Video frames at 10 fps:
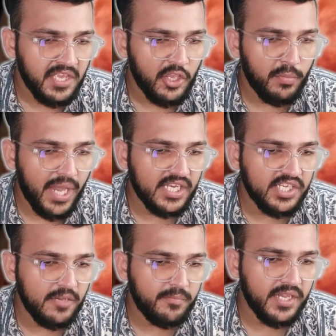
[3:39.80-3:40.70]

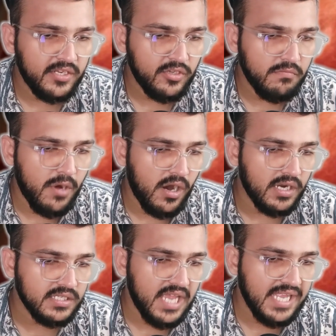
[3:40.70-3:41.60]
Humanity appeared on
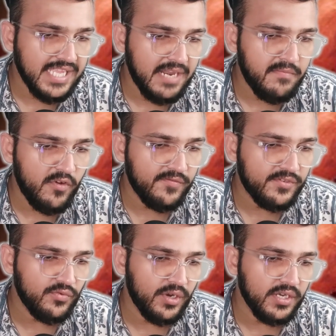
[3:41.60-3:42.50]
Mars and then
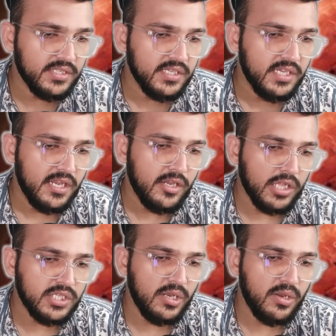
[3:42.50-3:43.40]
moved to Earth.
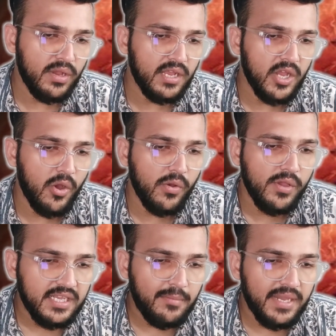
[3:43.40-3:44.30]
Not so long ago,
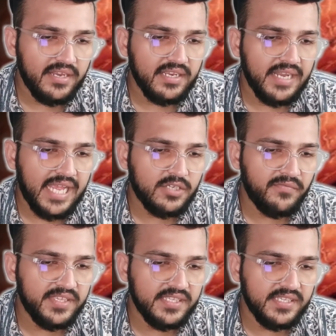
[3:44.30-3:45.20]
American
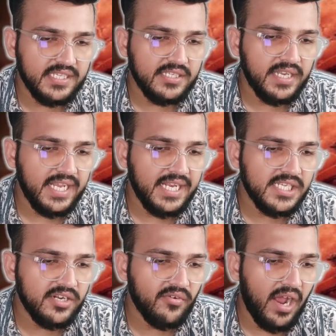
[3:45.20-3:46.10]
astrophysicist Neil
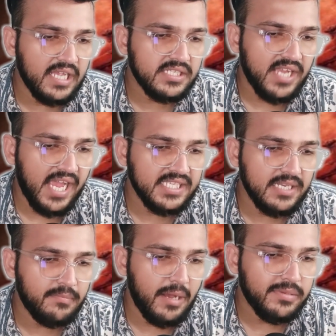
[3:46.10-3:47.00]
deGrasse
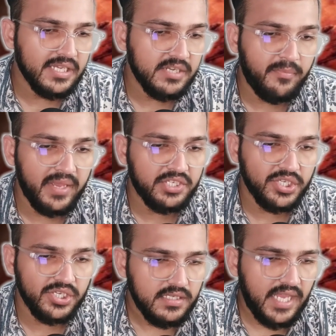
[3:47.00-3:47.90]
Tyson published a
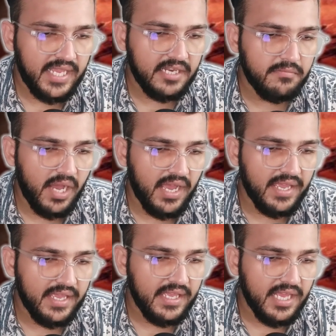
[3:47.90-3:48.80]
picture taken
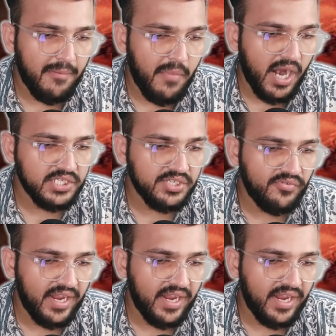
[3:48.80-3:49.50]
by a Martian